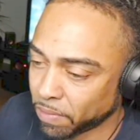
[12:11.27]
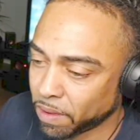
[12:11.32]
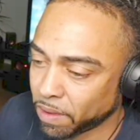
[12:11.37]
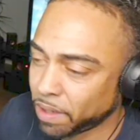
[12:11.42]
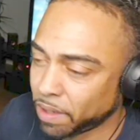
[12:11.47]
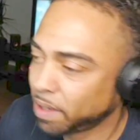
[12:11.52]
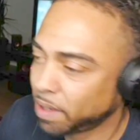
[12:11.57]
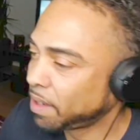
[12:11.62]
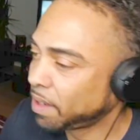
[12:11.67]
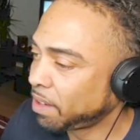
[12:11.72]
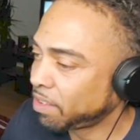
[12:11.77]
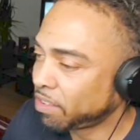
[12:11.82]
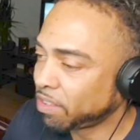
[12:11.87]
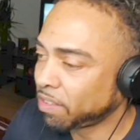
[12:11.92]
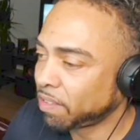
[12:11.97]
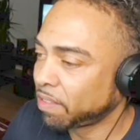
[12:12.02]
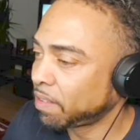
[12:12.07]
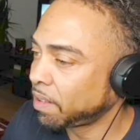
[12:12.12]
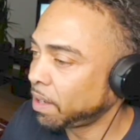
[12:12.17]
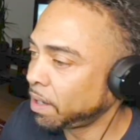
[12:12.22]
Did I
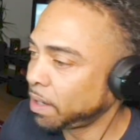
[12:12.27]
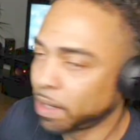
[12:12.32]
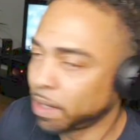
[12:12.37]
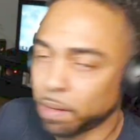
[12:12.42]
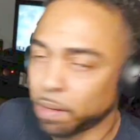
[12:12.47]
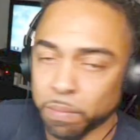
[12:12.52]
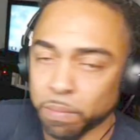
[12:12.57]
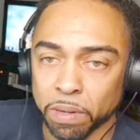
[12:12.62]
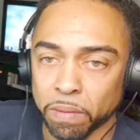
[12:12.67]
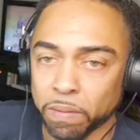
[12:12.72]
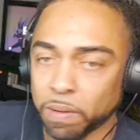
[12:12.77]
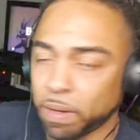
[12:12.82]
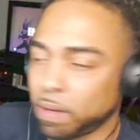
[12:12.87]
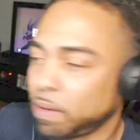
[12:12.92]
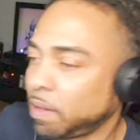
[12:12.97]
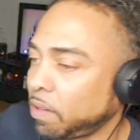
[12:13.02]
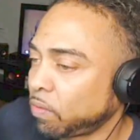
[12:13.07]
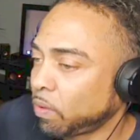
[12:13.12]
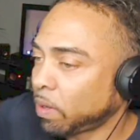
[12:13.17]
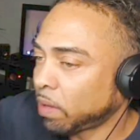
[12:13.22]
just say that, bro?
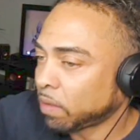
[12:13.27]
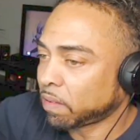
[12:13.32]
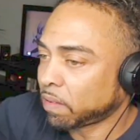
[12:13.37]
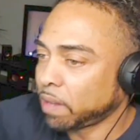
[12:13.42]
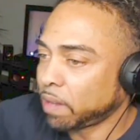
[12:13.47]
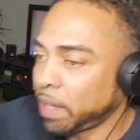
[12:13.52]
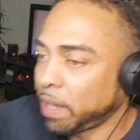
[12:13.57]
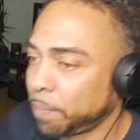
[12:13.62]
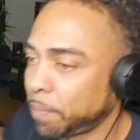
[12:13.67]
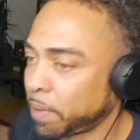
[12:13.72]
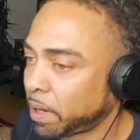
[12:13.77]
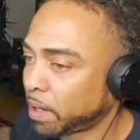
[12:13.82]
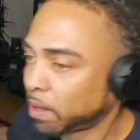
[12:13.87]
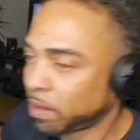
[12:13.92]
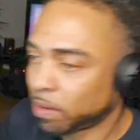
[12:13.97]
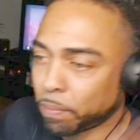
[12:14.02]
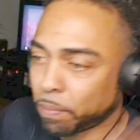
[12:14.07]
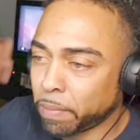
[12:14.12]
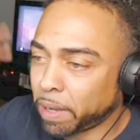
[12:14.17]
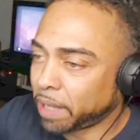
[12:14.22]
That's what I was saying about it.
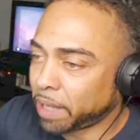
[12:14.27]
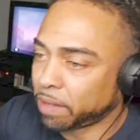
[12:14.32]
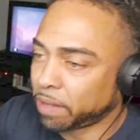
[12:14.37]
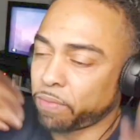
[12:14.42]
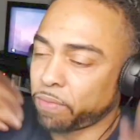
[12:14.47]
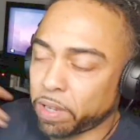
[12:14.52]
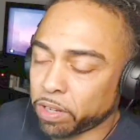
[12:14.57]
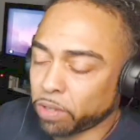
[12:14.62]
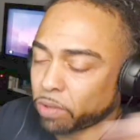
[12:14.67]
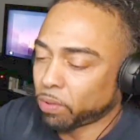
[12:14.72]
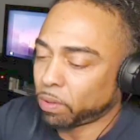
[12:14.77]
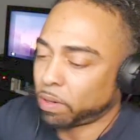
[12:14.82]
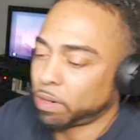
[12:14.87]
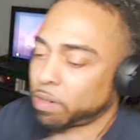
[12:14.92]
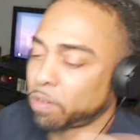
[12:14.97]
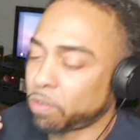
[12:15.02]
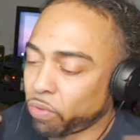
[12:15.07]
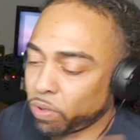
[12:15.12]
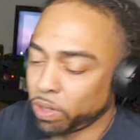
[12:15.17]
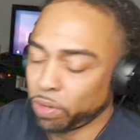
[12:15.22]
No matter if I don't
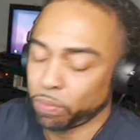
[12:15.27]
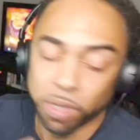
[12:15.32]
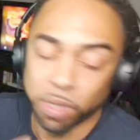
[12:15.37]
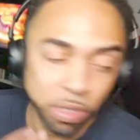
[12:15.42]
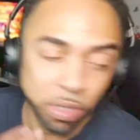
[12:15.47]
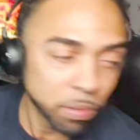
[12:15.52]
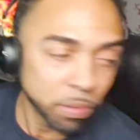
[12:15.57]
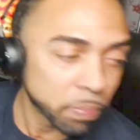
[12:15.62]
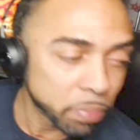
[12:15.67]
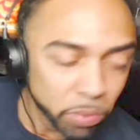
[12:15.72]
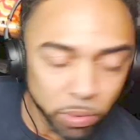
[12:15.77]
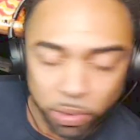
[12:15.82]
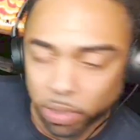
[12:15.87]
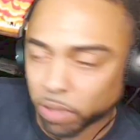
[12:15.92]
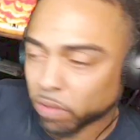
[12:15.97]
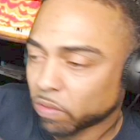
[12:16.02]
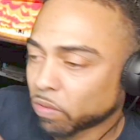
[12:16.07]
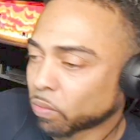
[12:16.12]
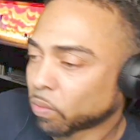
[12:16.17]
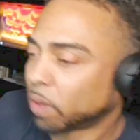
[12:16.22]
agree with your
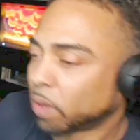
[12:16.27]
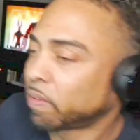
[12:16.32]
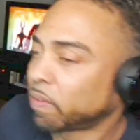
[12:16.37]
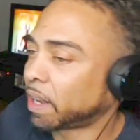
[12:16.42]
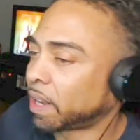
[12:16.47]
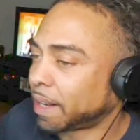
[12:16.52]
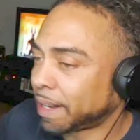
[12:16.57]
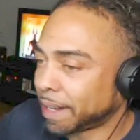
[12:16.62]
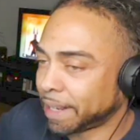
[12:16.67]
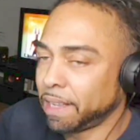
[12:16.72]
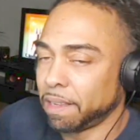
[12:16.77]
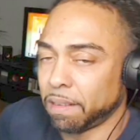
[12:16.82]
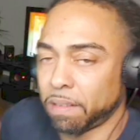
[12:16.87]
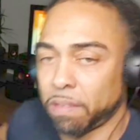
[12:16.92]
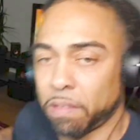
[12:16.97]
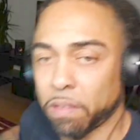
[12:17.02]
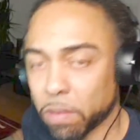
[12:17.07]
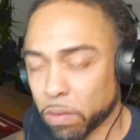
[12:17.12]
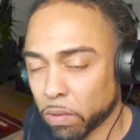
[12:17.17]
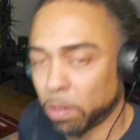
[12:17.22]
points or whatever, at
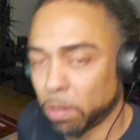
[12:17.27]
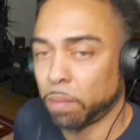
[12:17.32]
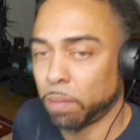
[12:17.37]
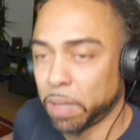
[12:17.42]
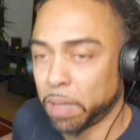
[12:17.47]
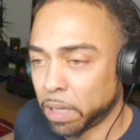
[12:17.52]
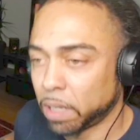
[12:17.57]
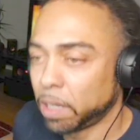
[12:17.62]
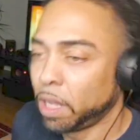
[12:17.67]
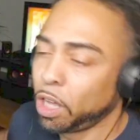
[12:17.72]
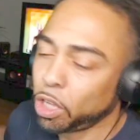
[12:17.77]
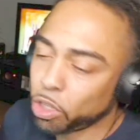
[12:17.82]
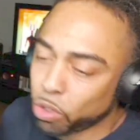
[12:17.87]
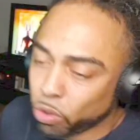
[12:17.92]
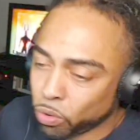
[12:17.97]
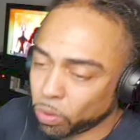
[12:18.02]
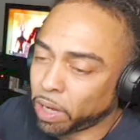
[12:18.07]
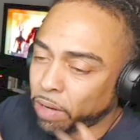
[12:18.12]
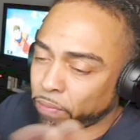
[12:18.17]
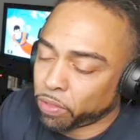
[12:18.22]
least, you know what I mean?
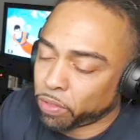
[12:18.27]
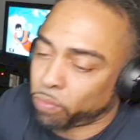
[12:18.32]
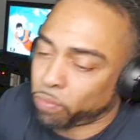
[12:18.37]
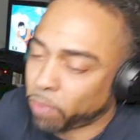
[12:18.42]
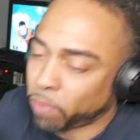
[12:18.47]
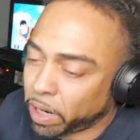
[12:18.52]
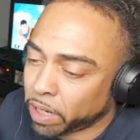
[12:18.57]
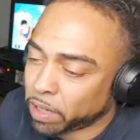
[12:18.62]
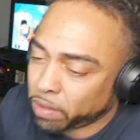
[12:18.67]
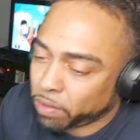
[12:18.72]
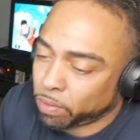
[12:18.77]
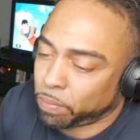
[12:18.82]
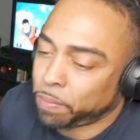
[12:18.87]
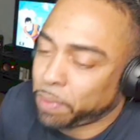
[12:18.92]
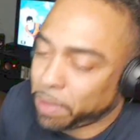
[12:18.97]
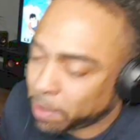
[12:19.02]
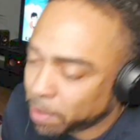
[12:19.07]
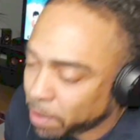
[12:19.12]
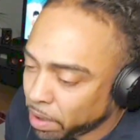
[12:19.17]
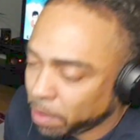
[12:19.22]
You have the right to
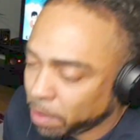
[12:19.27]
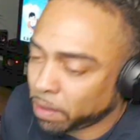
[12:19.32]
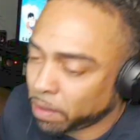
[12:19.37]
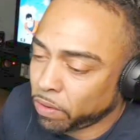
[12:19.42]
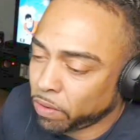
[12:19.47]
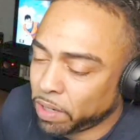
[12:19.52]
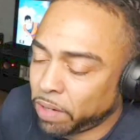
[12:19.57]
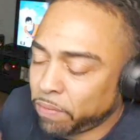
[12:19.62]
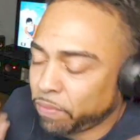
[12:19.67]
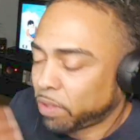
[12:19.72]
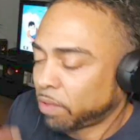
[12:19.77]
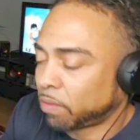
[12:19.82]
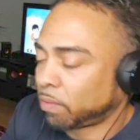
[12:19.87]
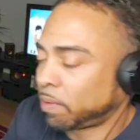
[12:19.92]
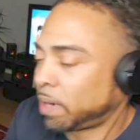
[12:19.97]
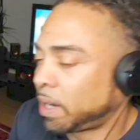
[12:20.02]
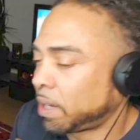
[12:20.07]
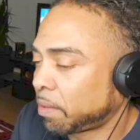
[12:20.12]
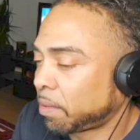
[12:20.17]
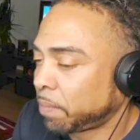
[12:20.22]
be heard. You have your
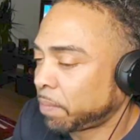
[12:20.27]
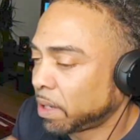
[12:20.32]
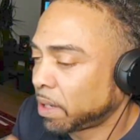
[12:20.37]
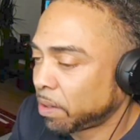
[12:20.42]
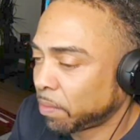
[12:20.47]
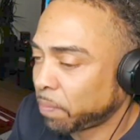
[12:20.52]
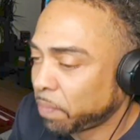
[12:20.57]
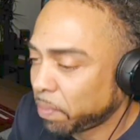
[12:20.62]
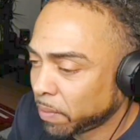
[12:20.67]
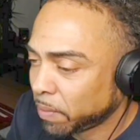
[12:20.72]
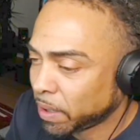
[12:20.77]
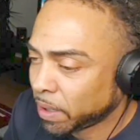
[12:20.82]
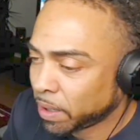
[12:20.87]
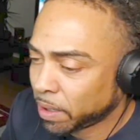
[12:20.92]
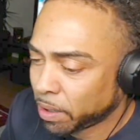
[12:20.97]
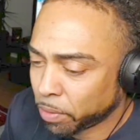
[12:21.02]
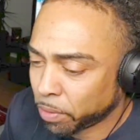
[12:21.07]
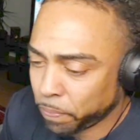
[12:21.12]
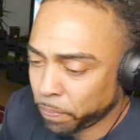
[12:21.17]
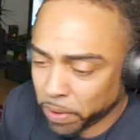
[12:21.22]
right to be an
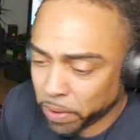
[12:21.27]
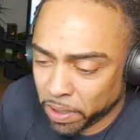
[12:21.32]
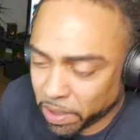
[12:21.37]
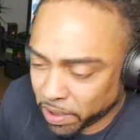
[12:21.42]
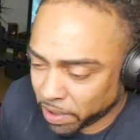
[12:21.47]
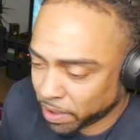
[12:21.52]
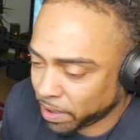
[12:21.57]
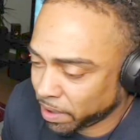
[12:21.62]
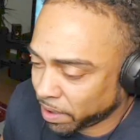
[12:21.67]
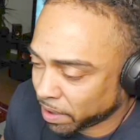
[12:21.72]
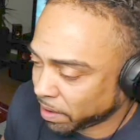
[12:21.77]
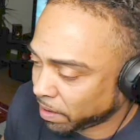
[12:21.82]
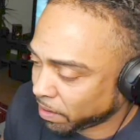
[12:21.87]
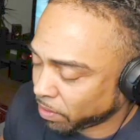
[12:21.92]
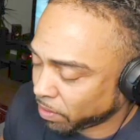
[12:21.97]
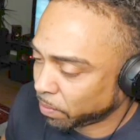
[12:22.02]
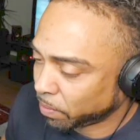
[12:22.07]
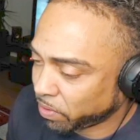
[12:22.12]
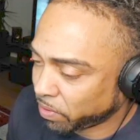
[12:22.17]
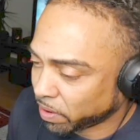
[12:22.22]
opinionated, you
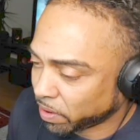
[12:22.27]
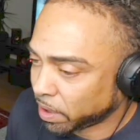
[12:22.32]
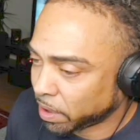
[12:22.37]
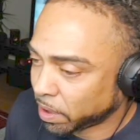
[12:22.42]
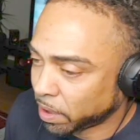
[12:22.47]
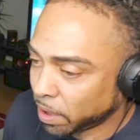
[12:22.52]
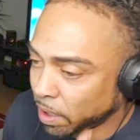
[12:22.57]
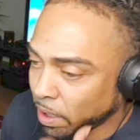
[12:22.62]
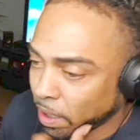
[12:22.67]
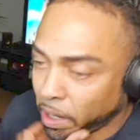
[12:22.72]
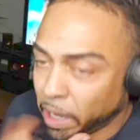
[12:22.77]
know what I'm saying?